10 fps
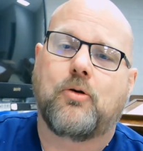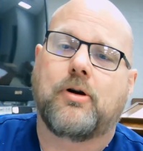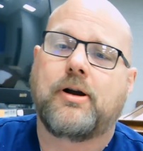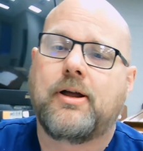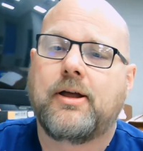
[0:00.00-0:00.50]

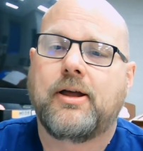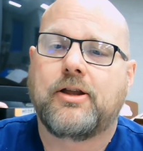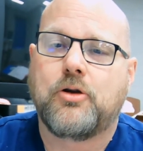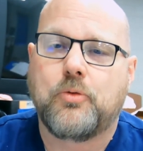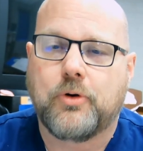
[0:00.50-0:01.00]
or
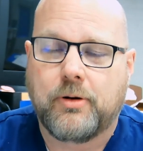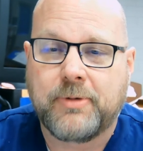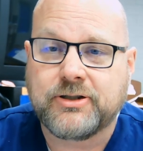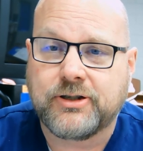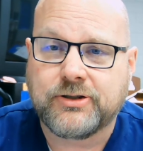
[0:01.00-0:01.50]
you were a
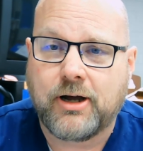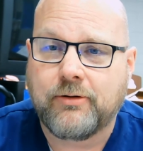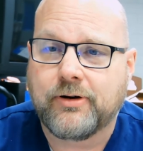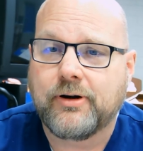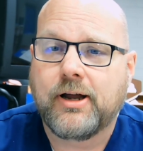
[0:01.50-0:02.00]
business
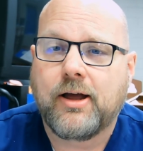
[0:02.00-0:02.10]
owner.